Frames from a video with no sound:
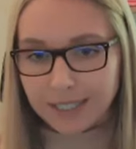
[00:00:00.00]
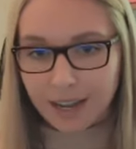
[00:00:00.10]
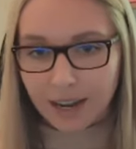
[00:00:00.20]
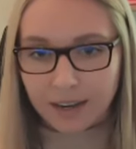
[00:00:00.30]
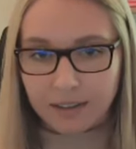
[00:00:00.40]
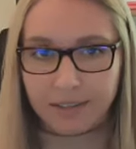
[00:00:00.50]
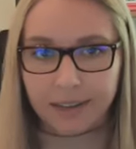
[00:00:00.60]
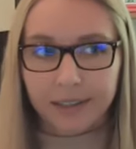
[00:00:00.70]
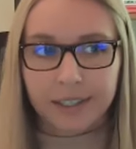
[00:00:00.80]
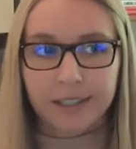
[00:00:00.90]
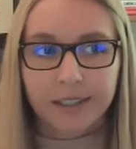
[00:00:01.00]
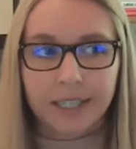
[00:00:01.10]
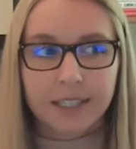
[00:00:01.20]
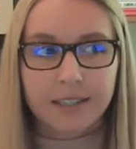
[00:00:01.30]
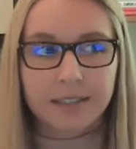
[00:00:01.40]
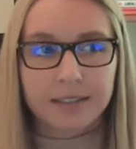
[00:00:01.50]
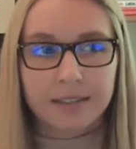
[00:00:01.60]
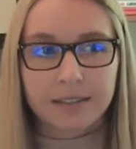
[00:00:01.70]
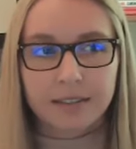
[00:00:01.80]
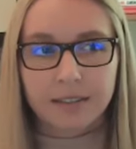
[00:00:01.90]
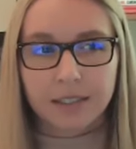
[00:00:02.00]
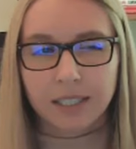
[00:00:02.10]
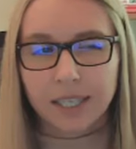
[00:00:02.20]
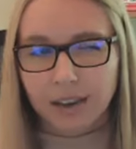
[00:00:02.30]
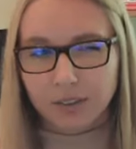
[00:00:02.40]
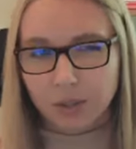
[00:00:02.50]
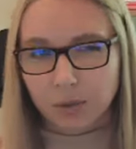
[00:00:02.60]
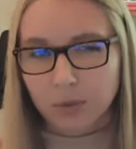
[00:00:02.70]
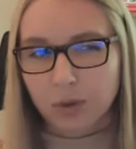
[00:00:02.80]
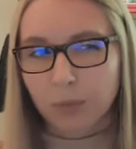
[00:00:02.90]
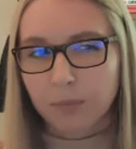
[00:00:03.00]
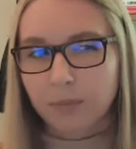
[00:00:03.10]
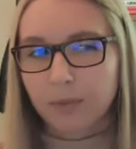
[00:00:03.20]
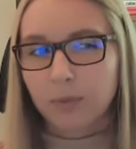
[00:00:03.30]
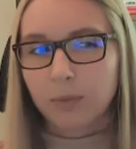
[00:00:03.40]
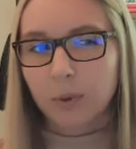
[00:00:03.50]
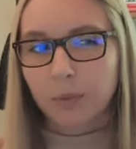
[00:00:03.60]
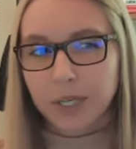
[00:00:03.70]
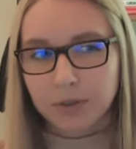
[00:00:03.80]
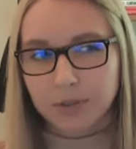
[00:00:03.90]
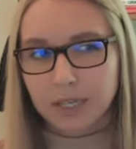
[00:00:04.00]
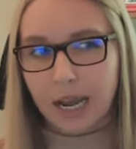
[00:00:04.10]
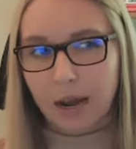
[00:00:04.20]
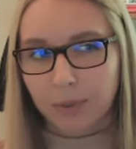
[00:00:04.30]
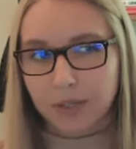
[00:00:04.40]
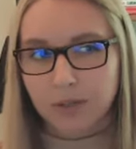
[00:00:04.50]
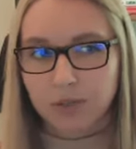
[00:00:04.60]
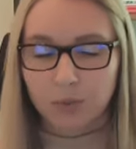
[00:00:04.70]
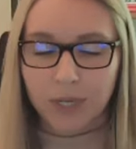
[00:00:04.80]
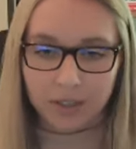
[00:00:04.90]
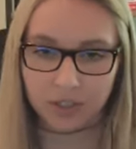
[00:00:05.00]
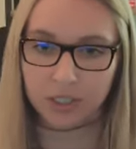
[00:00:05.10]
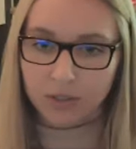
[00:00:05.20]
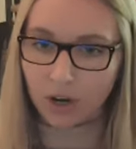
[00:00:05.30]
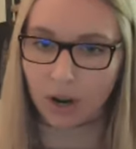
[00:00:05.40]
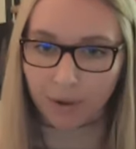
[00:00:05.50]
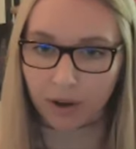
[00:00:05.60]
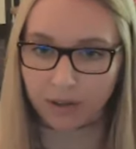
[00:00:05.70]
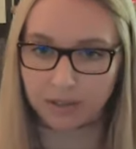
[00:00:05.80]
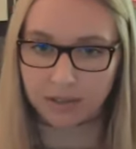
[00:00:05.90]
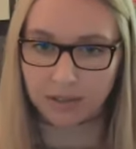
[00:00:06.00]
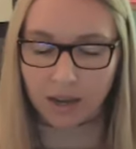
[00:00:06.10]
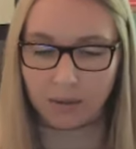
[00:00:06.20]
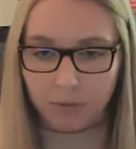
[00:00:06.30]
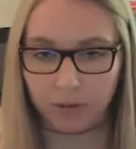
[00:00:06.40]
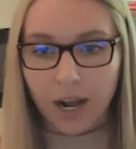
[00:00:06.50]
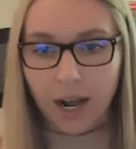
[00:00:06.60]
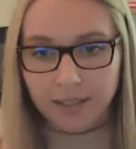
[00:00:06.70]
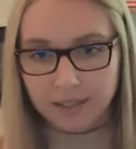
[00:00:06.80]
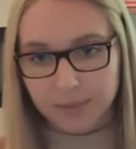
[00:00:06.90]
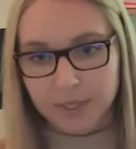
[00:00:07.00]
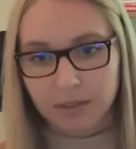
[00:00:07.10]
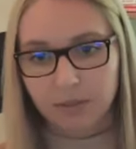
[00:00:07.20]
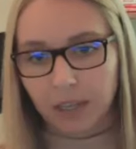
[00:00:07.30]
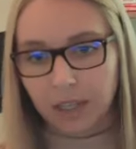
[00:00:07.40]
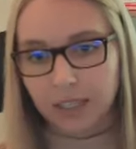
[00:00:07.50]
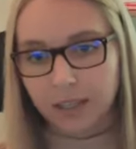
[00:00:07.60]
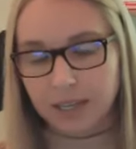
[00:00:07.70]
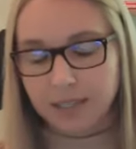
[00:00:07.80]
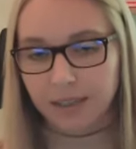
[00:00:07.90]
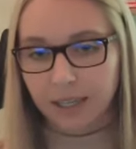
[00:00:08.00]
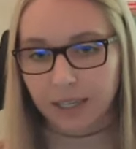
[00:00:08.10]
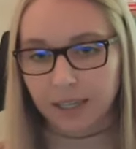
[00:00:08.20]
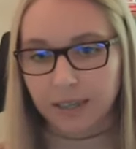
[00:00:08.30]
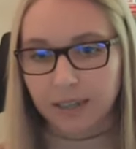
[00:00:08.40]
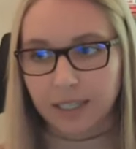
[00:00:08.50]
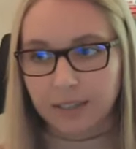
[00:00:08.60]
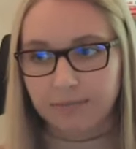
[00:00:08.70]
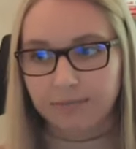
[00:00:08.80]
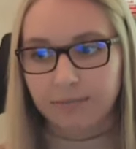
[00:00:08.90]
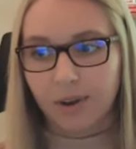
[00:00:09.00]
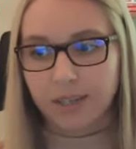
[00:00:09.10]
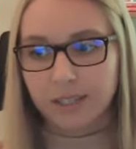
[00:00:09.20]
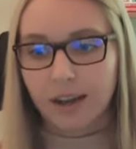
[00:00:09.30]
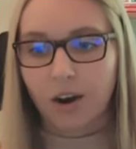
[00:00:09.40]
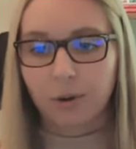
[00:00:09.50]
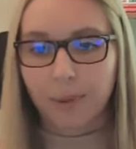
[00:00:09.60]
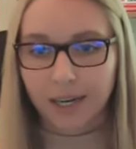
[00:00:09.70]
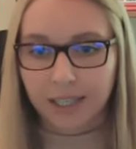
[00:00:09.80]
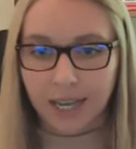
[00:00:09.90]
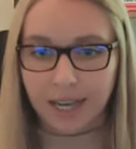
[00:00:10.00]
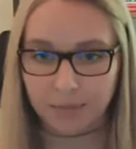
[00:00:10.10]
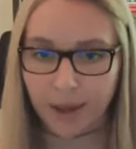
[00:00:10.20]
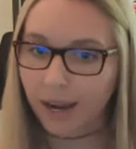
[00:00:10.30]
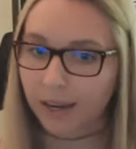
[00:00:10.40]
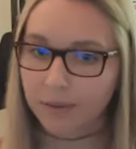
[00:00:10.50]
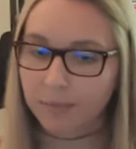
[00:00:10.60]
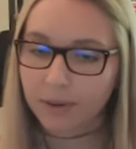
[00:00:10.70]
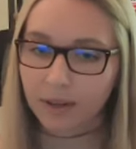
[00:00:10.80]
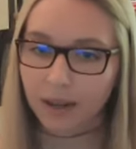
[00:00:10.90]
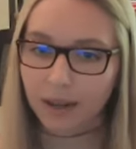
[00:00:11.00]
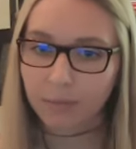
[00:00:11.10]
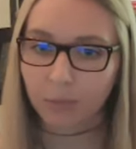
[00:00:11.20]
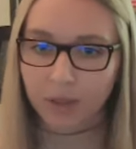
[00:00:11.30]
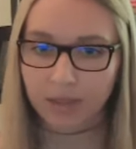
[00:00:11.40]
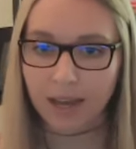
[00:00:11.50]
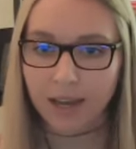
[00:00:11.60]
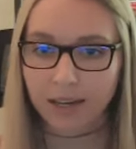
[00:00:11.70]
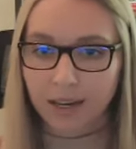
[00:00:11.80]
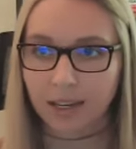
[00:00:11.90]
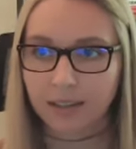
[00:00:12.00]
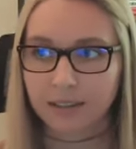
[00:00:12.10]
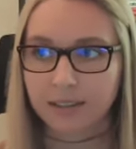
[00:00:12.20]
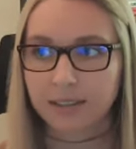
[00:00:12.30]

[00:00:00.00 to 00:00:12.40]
side, I think, is, so what we use now, we actually use Dropbox for us specifically, because I think it automatically has a backup with that. And